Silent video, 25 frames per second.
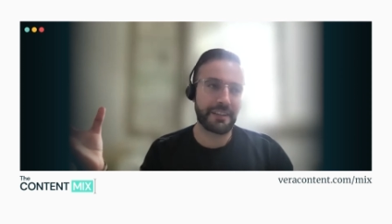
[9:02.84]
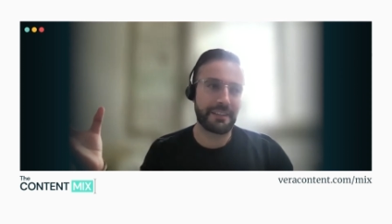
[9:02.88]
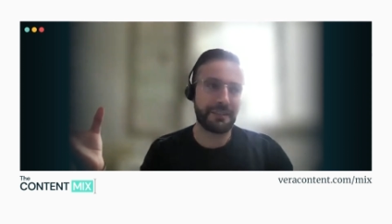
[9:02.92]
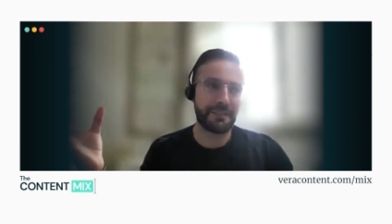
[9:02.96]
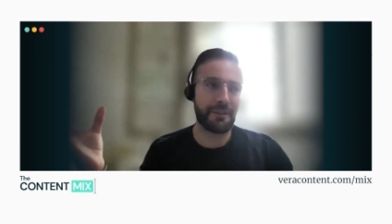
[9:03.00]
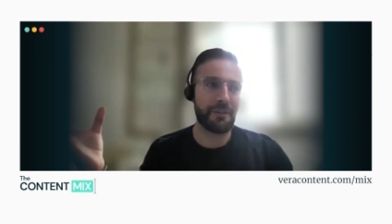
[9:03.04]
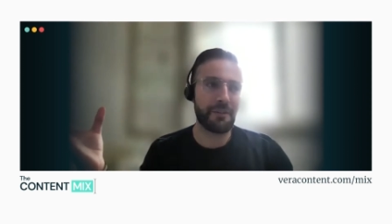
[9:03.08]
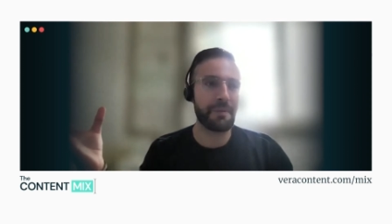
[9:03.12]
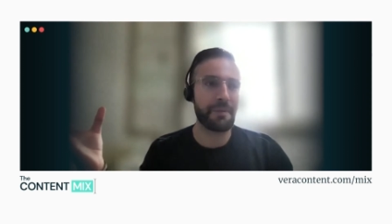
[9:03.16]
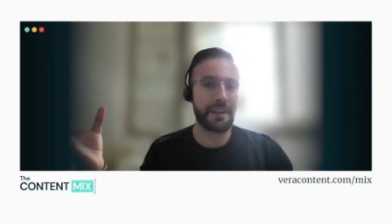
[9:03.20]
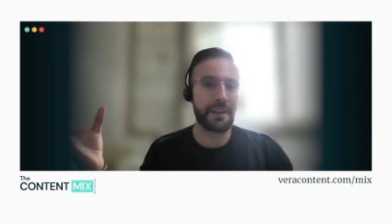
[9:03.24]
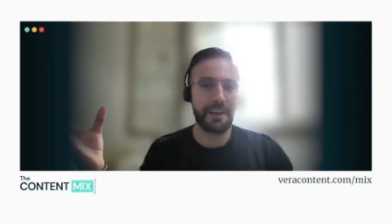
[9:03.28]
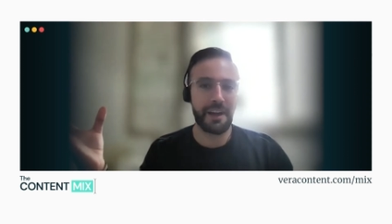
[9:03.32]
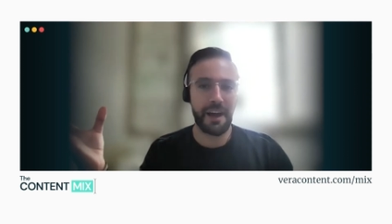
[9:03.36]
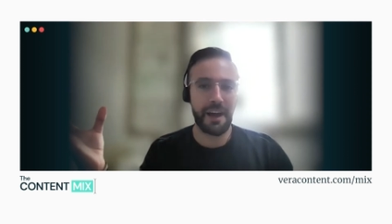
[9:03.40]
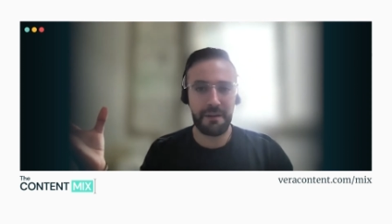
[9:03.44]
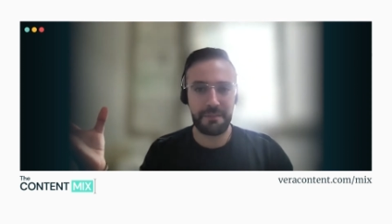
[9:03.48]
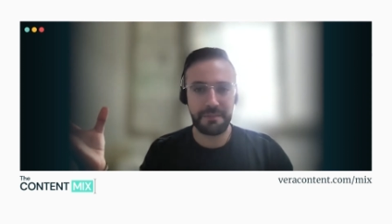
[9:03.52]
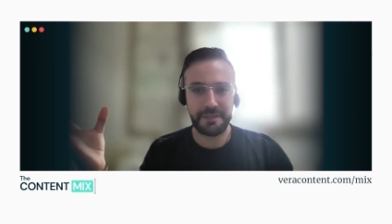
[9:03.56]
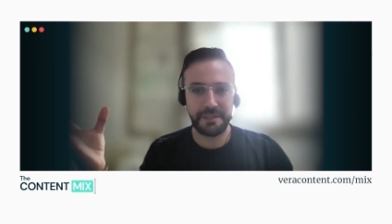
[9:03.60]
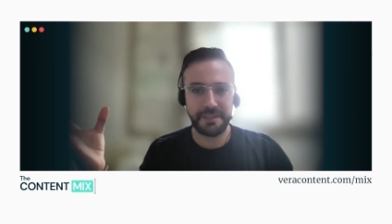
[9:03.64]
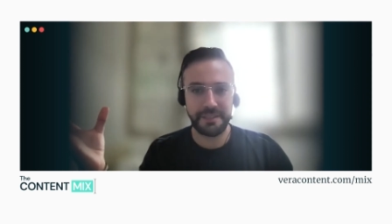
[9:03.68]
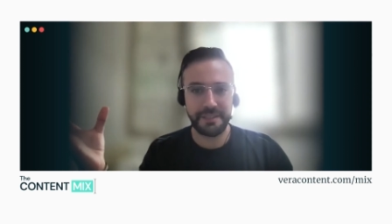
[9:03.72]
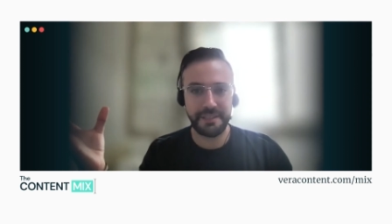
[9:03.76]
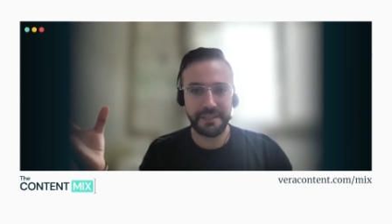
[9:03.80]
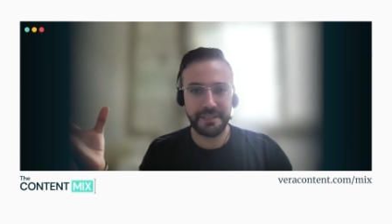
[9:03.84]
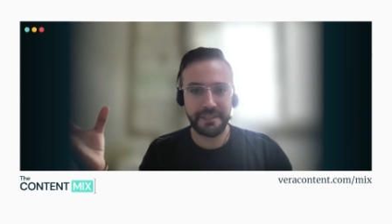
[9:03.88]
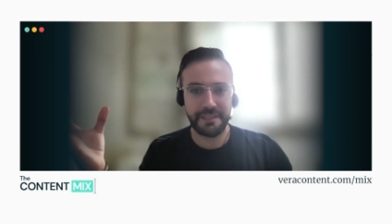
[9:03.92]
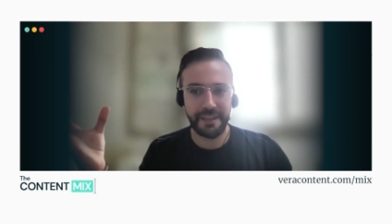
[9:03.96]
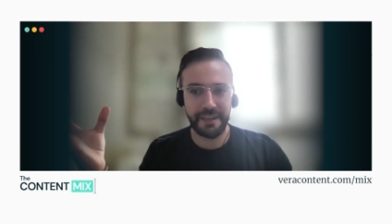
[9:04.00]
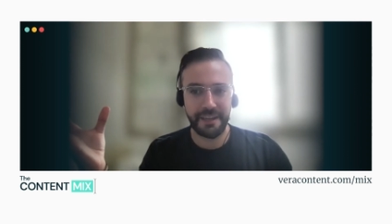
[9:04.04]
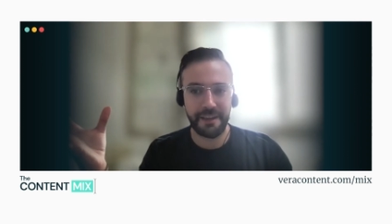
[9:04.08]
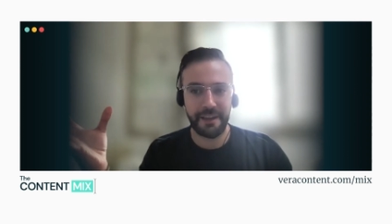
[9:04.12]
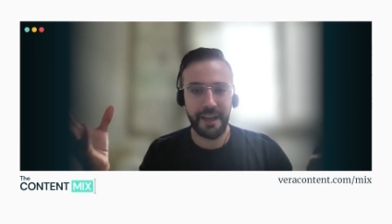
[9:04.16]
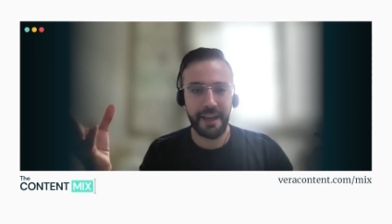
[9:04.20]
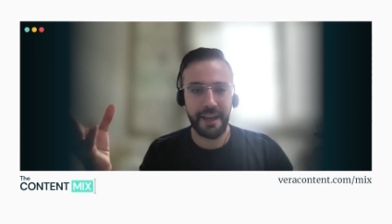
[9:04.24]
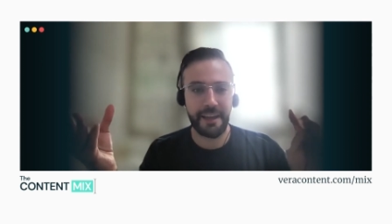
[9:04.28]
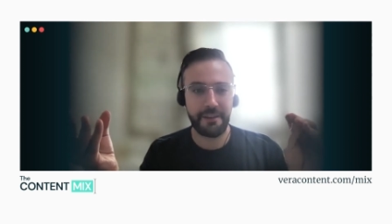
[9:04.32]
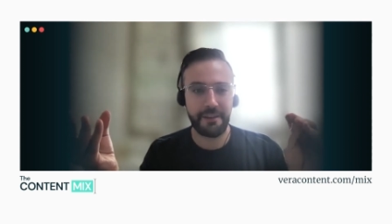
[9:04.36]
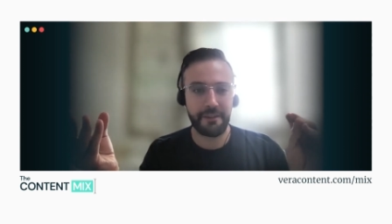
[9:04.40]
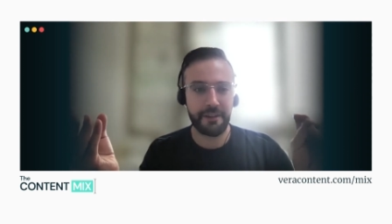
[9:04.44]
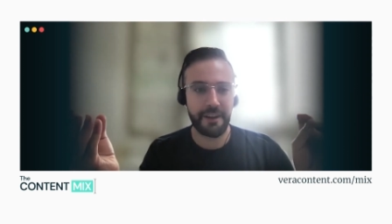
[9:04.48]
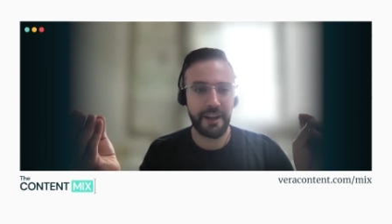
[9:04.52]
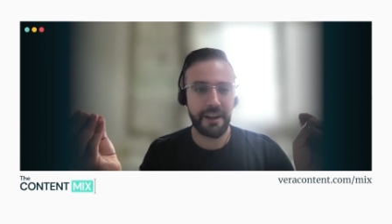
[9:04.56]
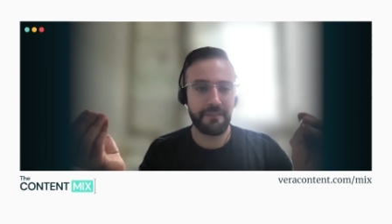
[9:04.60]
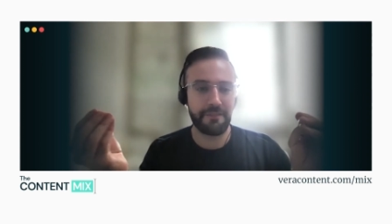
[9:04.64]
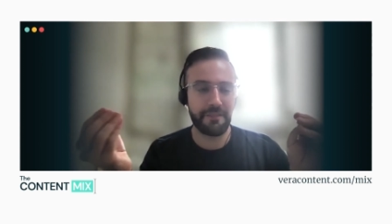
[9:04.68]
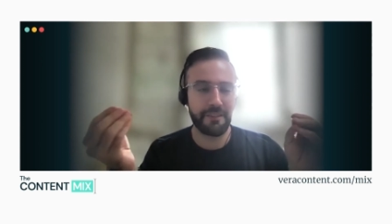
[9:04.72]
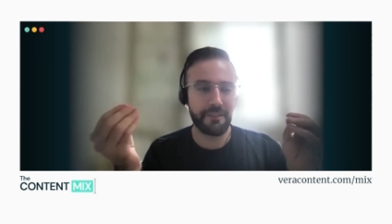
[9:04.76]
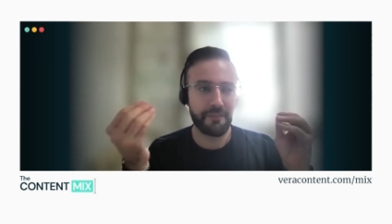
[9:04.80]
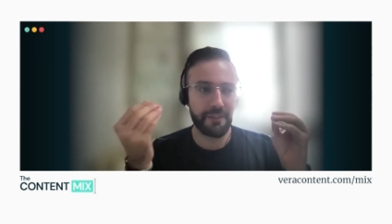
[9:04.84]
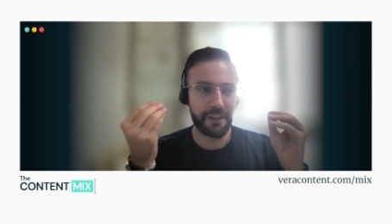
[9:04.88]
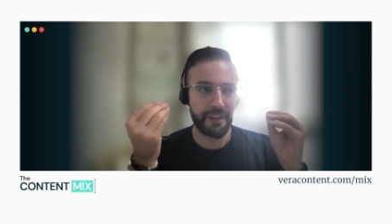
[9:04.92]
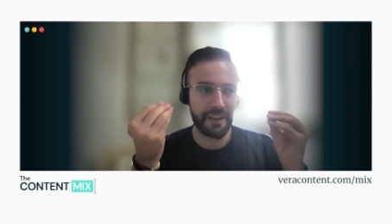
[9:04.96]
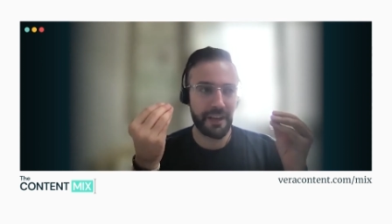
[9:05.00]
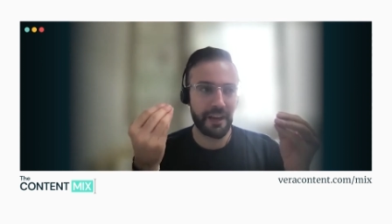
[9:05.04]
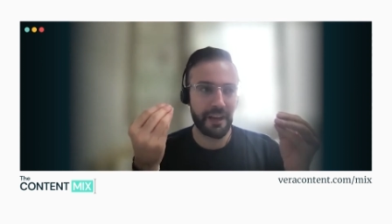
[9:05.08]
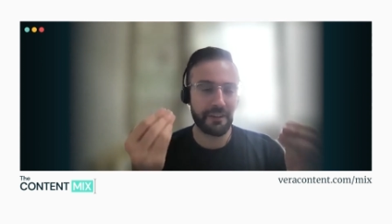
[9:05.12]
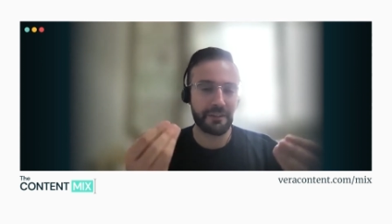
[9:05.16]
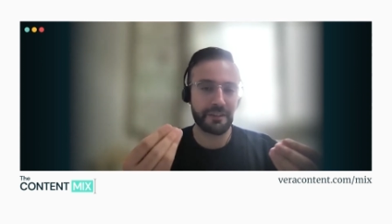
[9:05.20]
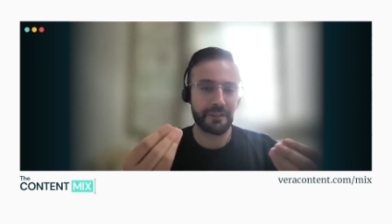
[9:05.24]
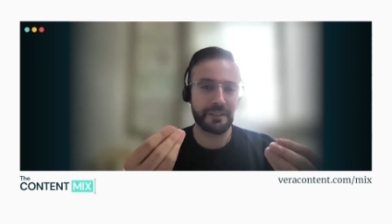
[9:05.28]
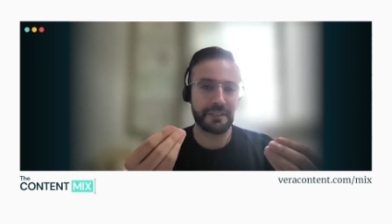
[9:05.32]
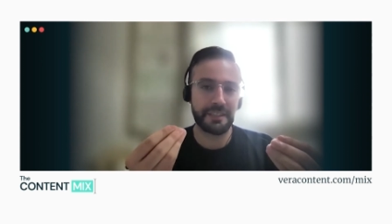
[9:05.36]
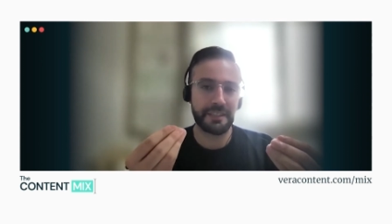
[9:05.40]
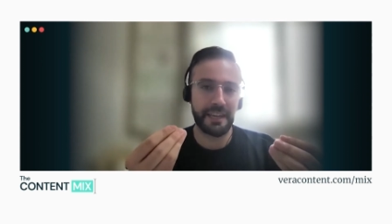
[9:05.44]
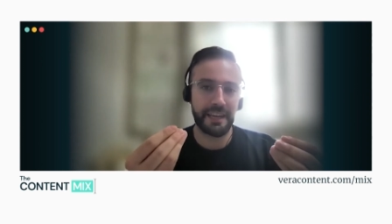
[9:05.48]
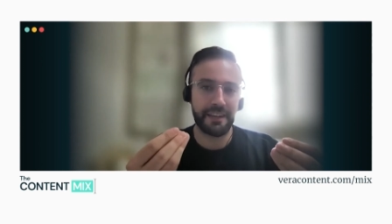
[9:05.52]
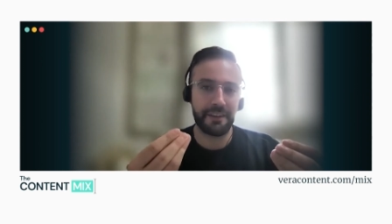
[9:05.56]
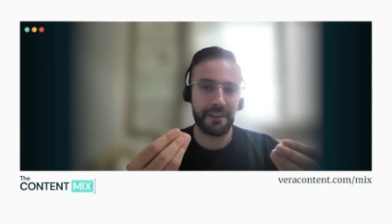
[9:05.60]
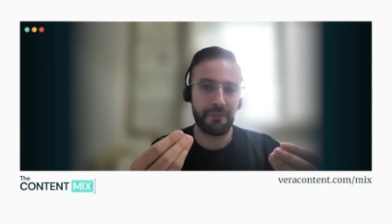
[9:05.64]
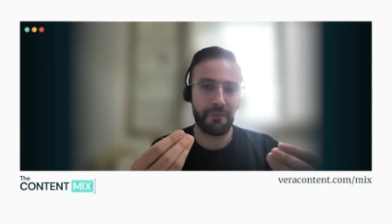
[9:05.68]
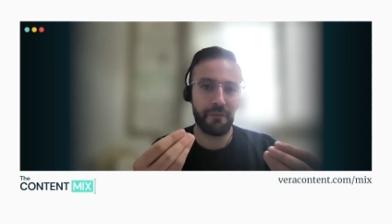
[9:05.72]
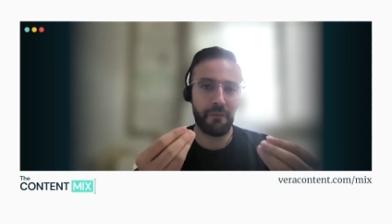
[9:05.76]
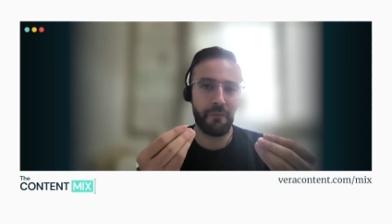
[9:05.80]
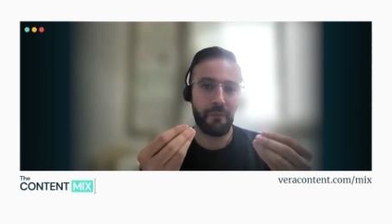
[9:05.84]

so many options, like you kind of have to really understand